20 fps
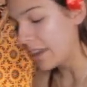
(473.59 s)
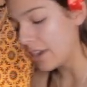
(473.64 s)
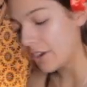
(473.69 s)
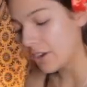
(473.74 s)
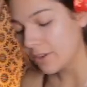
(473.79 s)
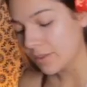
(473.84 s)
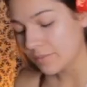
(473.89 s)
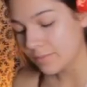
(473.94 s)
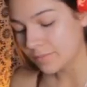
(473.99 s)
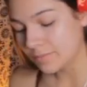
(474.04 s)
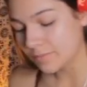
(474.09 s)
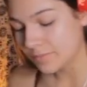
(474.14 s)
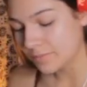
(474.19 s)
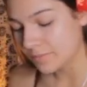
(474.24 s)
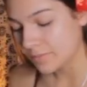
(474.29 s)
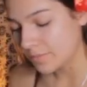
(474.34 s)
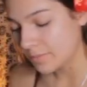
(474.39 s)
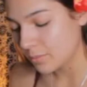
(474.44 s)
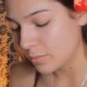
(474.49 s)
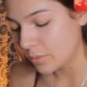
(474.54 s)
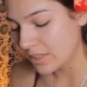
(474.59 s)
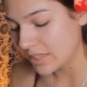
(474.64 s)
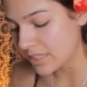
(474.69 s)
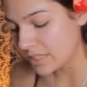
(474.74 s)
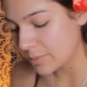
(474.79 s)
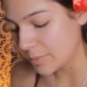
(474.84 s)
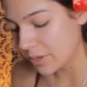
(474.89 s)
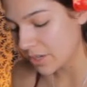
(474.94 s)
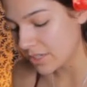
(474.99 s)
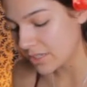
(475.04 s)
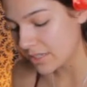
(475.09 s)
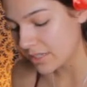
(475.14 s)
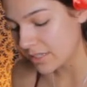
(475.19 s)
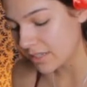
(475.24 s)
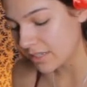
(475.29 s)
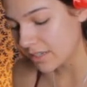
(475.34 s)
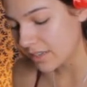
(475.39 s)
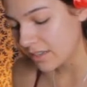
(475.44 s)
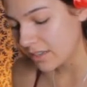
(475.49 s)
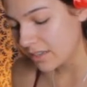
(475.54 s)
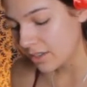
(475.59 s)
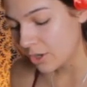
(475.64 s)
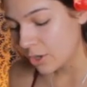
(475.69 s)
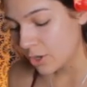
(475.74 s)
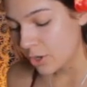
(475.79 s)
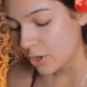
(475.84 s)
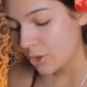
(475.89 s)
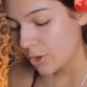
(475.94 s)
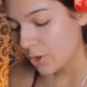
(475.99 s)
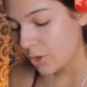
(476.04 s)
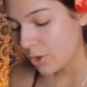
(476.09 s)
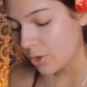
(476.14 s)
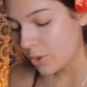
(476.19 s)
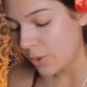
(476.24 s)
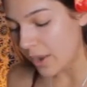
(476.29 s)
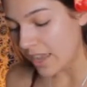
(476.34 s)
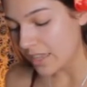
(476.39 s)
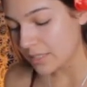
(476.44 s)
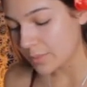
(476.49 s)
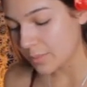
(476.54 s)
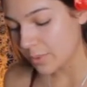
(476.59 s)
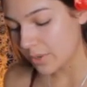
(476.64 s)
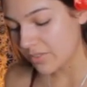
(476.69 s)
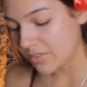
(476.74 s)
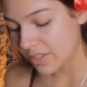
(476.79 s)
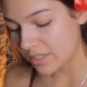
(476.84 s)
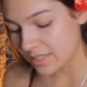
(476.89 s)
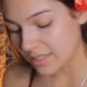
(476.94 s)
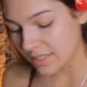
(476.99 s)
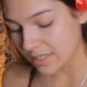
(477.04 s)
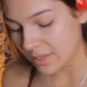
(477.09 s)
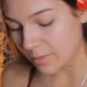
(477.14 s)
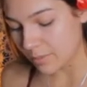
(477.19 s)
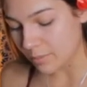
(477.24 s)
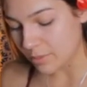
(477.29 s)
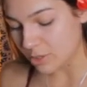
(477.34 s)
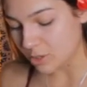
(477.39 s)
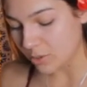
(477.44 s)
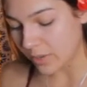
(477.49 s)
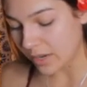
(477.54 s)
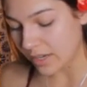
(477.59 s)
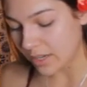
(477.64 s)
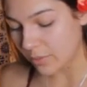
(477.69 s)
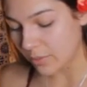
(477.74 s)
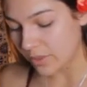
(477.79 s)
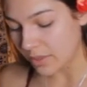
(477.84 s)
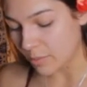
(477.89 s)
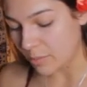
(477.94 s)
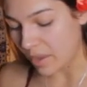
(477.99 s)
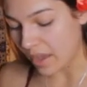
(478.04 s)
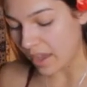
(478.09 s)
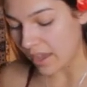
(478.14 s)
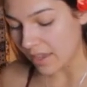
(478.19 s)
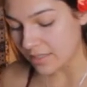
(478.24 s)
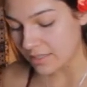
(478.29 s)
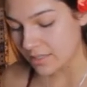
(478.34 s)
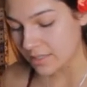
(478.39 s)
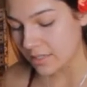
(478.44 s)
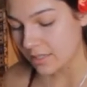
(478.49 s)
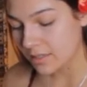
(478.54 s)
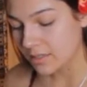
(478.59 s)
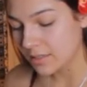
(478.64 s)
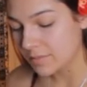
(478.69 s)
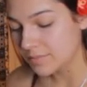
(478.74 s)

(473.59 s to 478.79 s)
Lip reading: here with this person who has previously betrayed you in the past.